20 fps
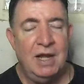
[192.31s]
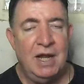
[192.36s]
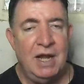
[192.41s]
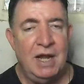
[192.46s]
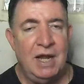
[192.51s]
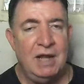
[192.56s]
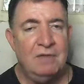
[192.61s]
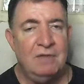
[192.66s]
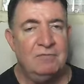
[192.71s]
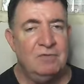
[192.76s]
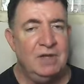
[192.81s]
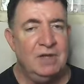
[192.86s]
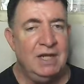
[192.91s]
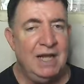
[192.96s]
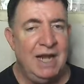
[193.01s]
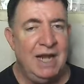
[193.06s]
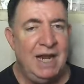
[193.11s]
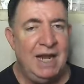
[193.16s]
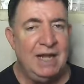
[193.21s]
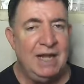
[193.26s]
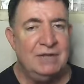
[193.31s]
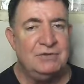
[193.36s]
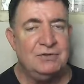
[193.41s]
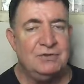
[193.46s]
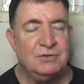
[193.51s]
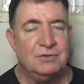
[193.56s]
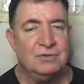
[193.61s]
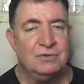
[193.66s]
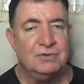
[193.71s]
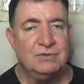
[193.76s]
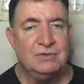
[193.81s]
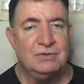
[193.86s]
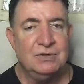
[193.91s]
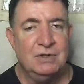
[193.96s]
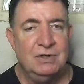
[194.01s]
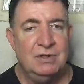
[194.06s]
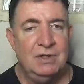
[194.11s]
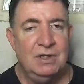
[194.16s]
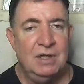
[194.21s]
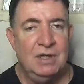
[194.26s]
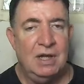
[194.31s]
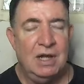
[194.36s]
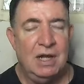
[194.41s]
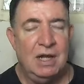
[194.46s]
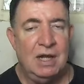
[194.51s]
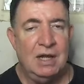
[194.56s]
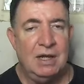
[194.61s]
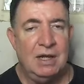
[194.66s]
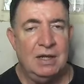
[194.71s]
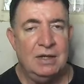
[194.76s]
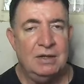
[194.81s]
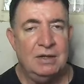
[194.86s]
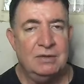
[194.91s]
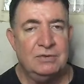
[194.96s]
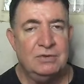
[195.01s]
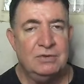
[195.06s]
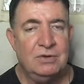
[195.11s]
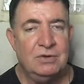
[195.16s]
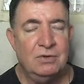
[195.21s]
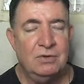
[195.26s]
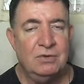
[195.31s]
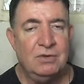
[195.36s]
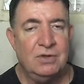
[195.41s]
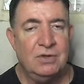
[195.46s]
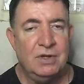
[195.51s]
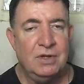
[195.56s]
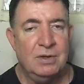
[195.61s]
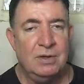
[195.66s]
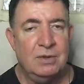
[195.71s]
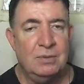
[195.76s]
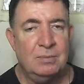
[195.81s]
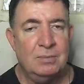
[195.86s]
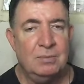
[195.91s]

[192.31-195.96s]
have the answers uh, to the